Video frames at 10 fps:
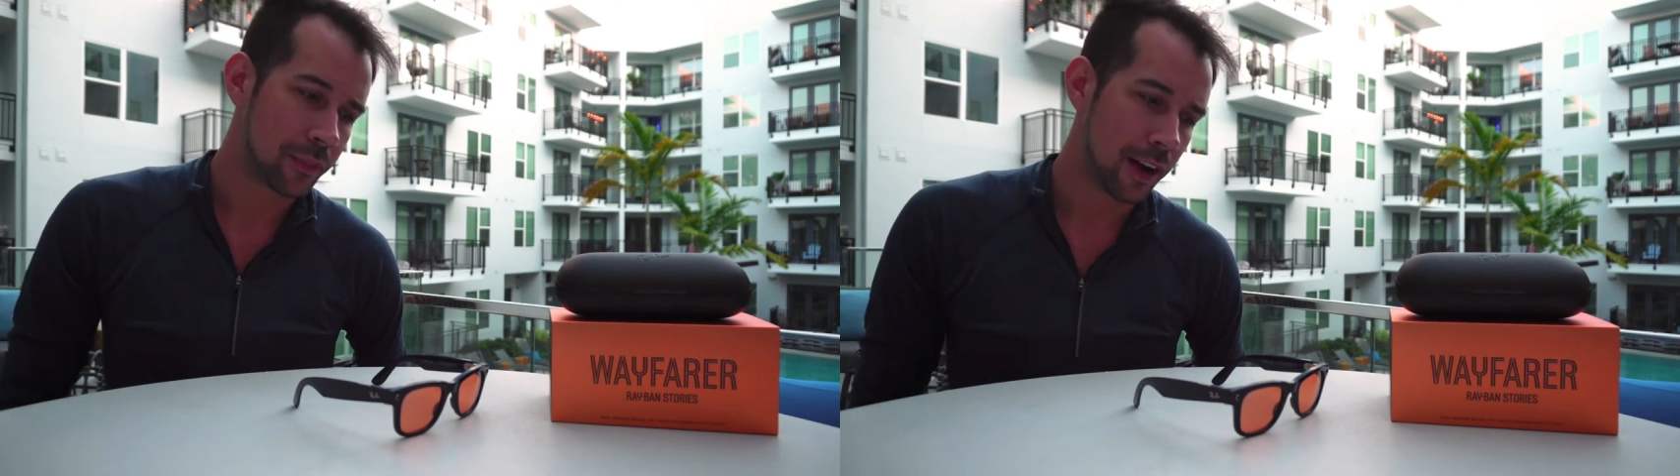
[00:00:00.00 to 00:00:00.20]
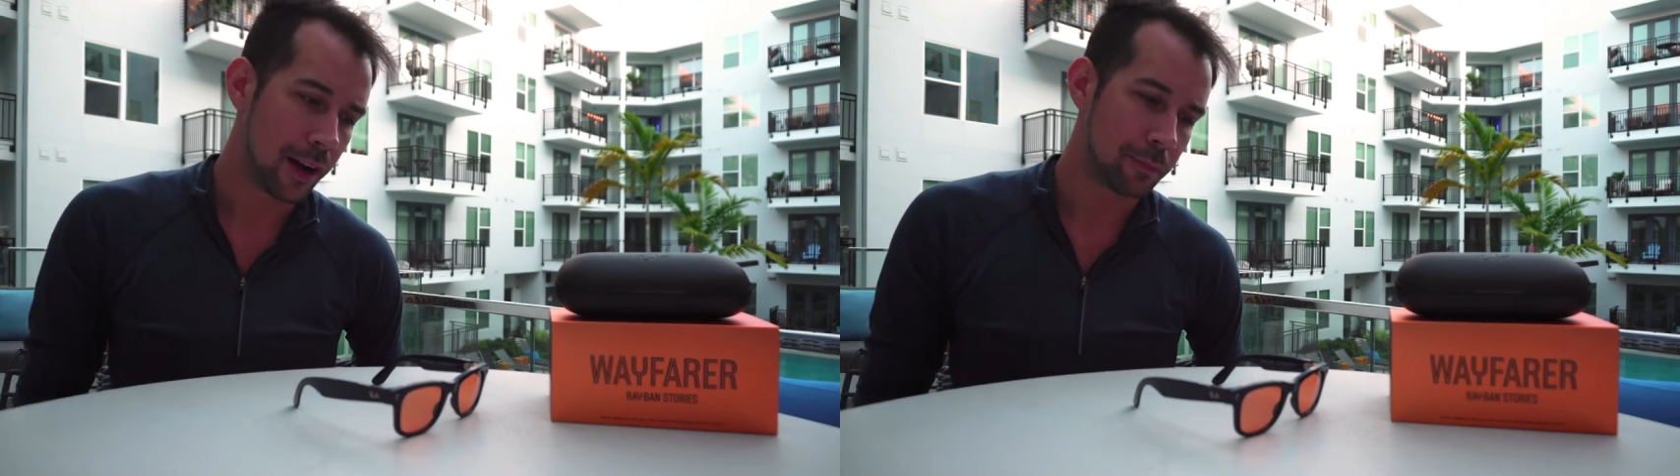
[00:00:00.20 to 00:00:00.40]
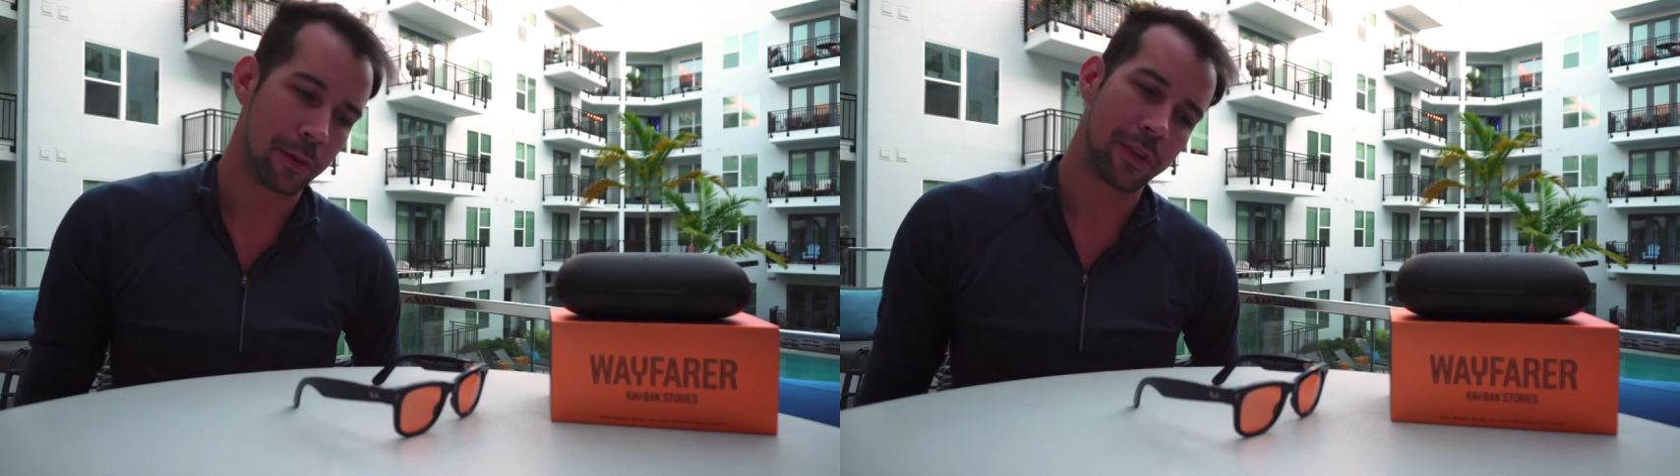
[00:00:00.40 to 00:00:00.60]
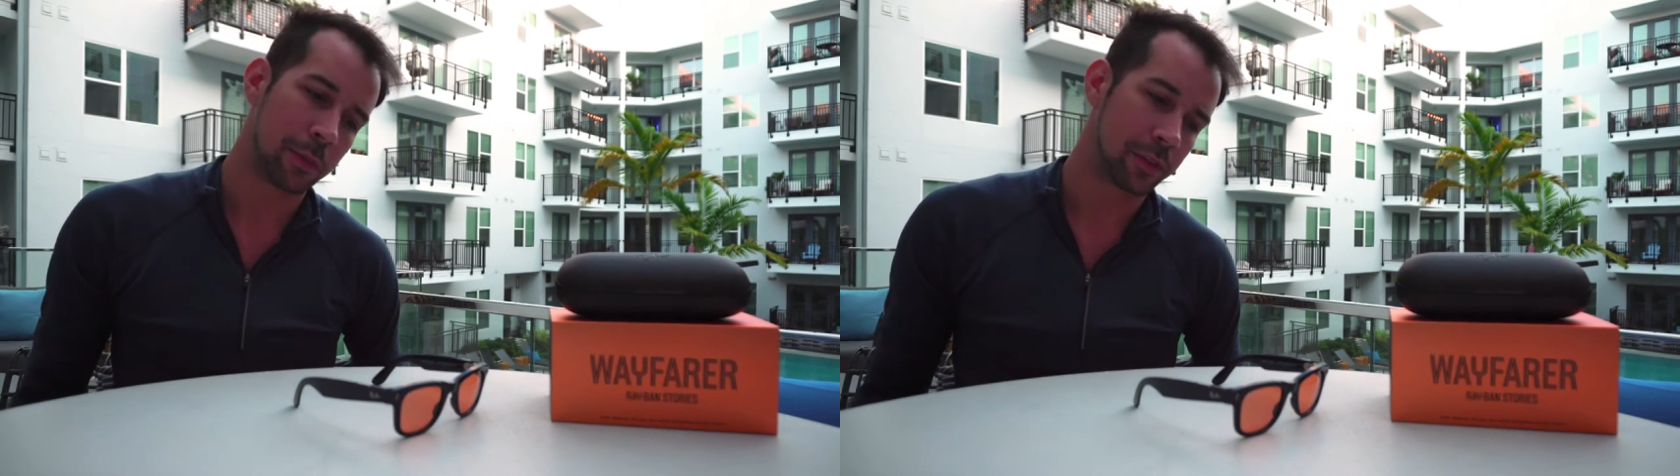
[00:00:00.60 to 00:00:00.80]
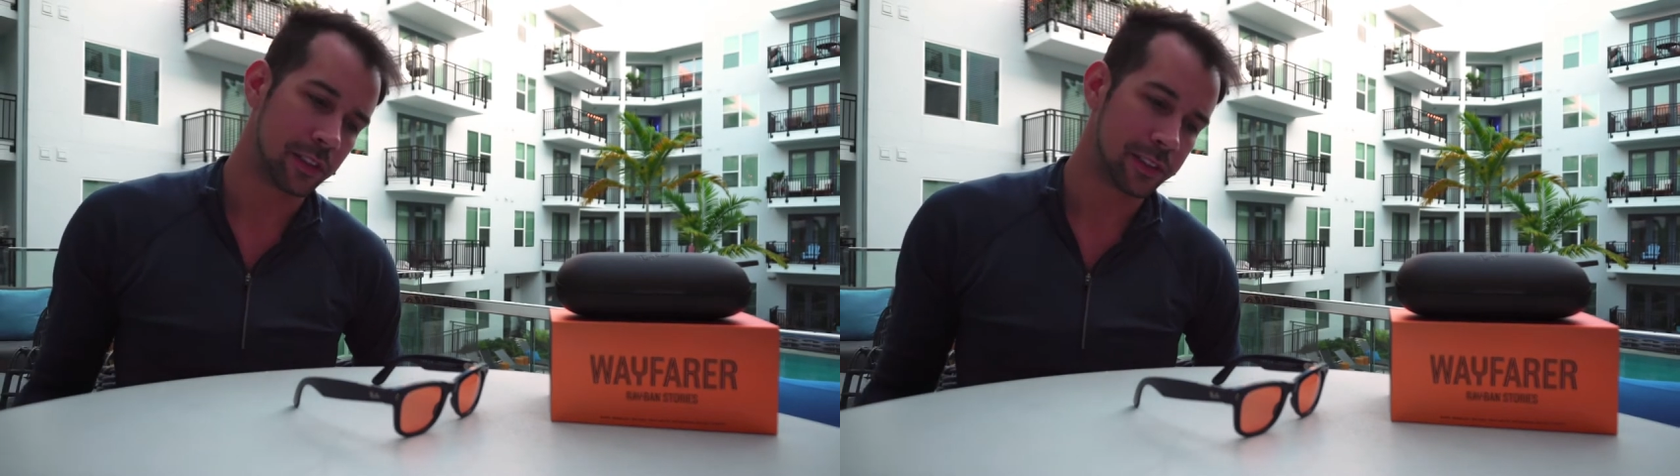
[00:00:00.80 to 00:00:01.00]
Um, I've been
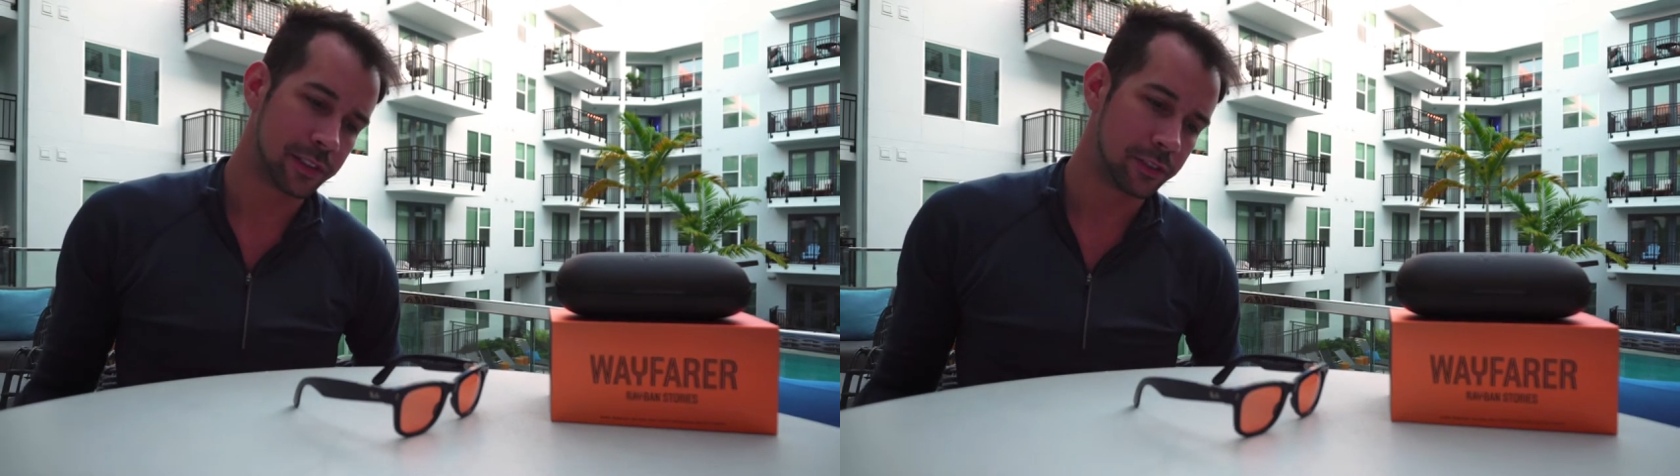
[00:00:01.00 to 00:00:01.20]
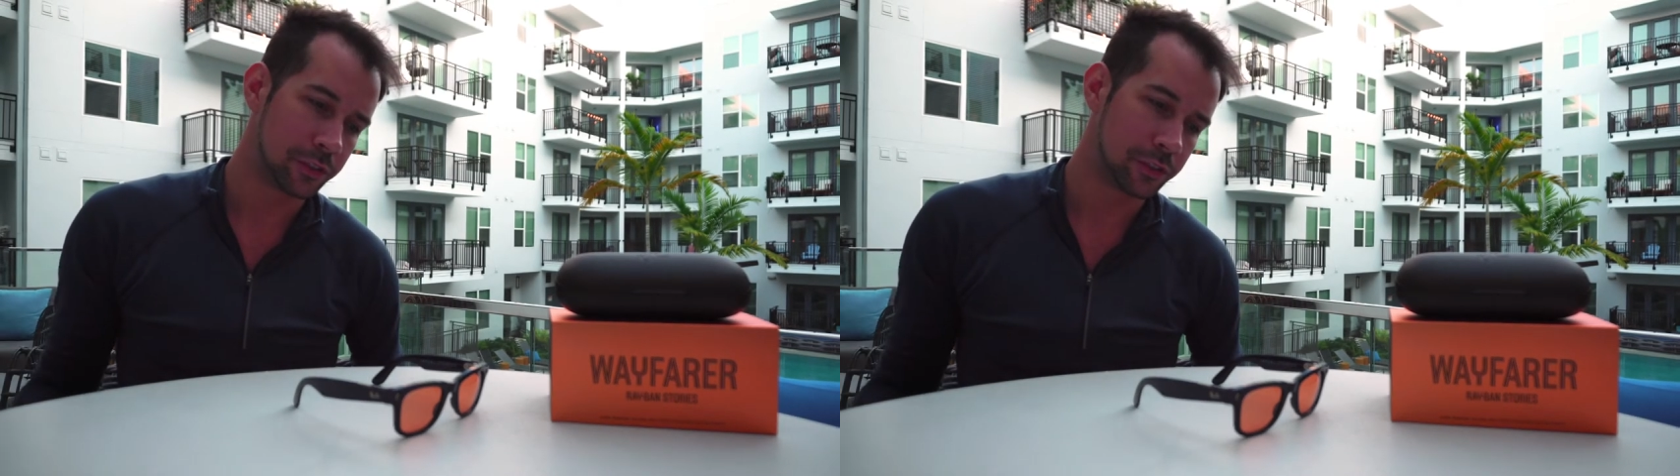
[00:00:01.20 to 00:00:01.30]
able to listen